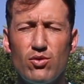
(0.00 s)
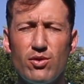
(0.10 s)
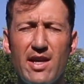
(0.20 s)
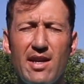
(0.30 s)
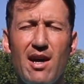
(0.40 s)

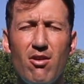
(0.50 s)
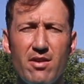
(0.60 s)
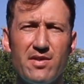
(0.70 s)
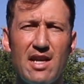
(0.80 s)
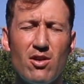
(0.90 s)
get out of
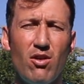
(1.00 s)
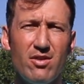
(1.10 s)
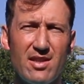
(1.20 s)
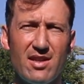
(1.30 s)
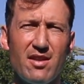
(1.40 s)
that
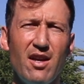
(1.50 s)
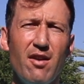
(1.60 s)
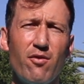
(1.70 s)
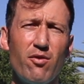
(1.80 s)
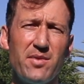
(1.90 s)
contact
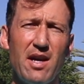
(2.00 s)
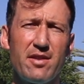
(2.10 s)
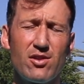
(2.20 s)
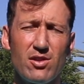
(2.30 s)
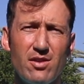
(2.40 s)
from that
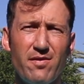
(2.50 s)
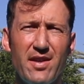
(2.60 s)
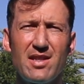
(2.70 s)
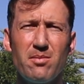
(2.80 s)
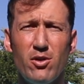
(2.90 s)
serve
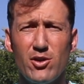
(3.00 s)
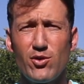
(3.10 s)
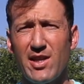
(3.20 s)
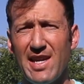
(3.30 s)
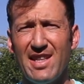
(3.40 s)
like the most you
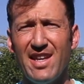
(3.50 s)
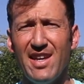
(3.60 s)
can?